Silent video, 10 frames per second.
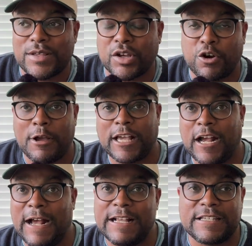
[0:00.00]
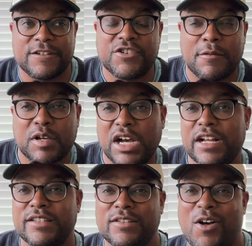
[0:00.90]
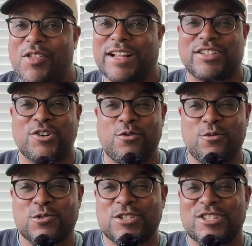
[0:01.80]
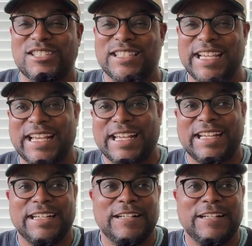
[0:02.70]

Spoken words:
and the quick cuts and the jump cuts and all like the cool slick,